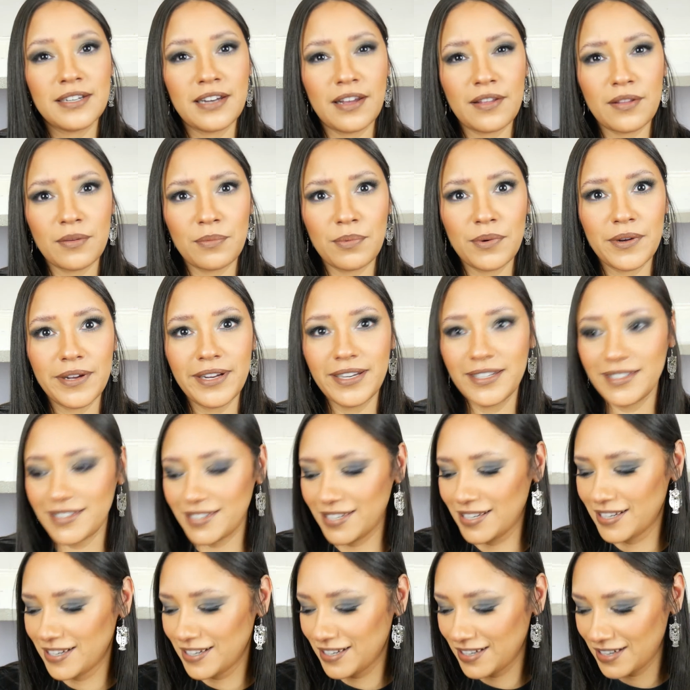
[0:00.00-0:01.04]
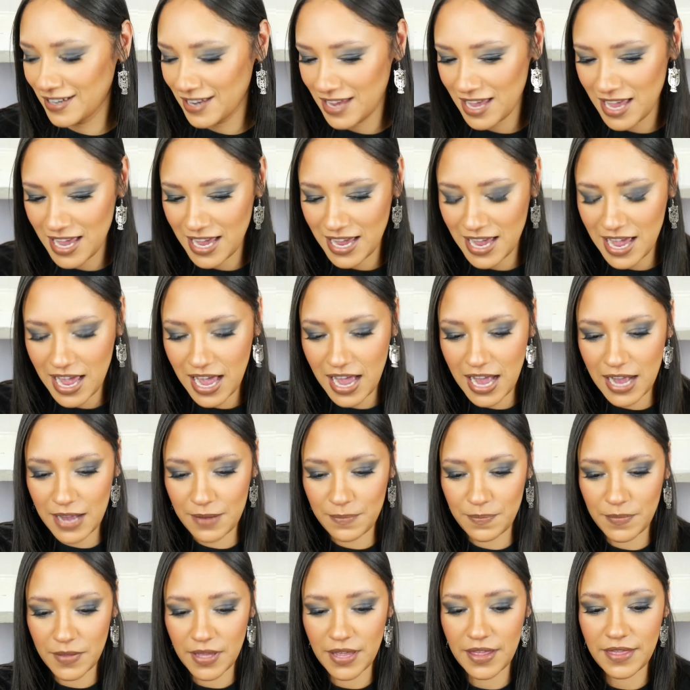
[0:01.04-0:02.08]
another point.
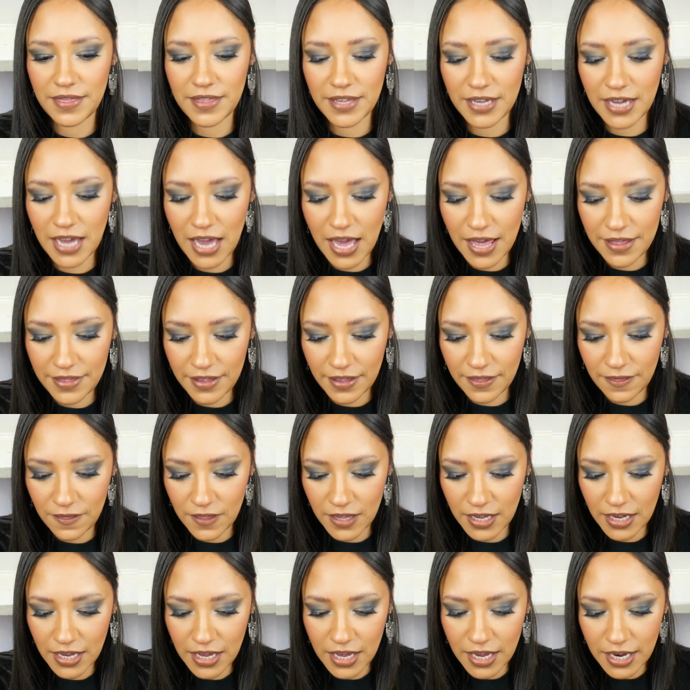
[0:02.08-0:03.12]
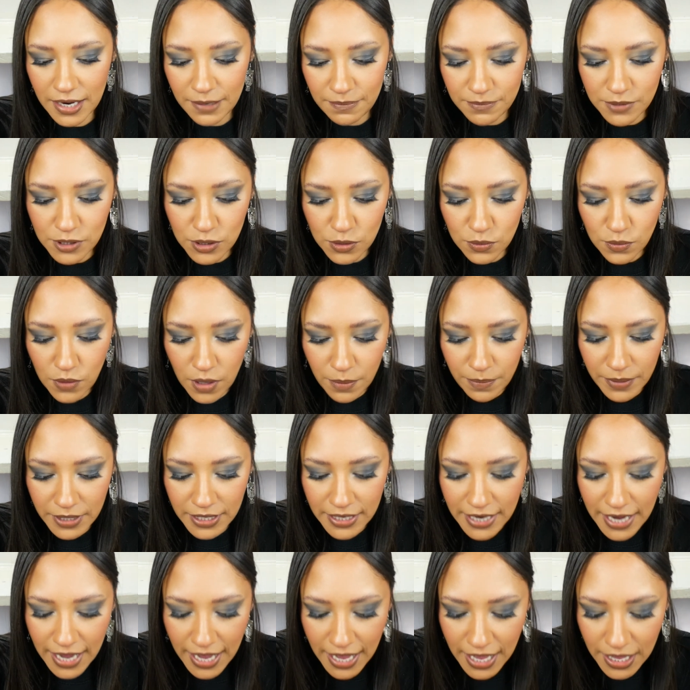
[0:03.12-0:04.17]
The other thing I am
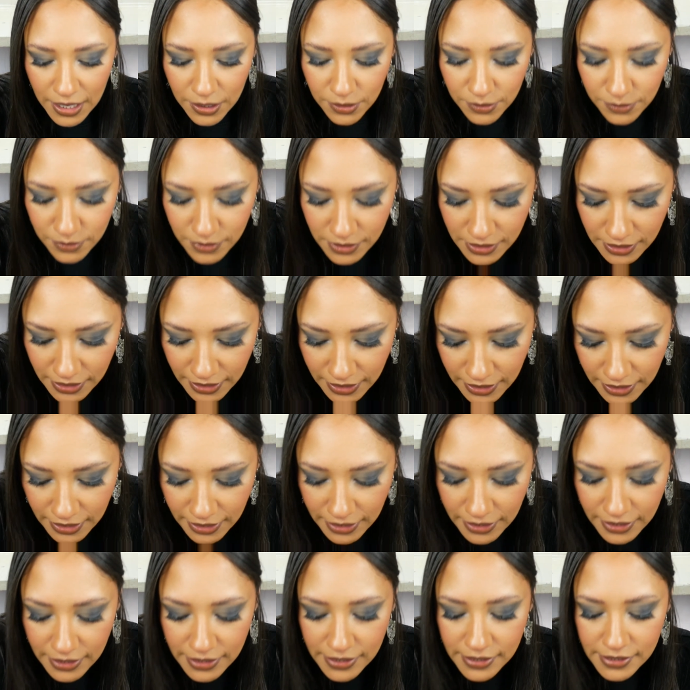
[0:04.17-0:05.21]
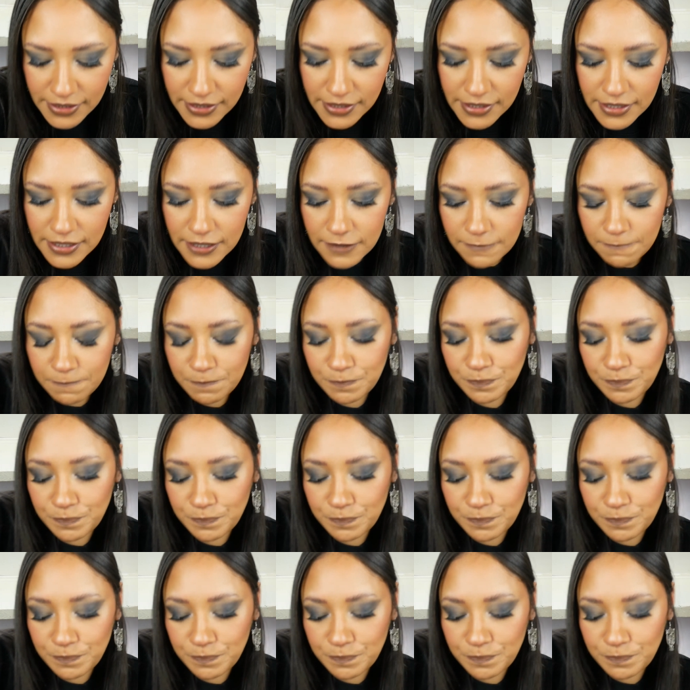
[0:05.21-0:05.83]
swapping out is